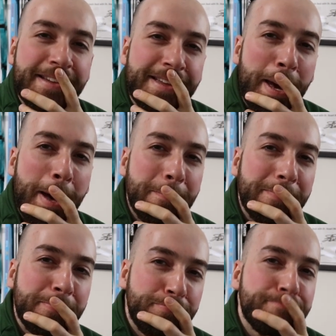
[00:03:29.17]
Yeah.
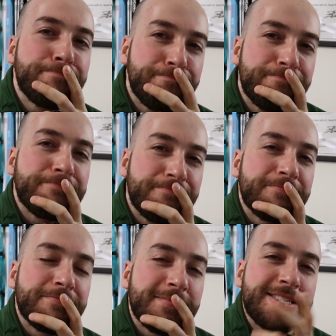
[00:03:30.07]

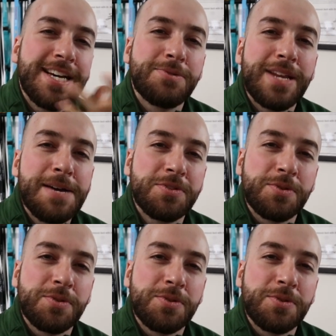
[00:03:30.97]
So that's what happens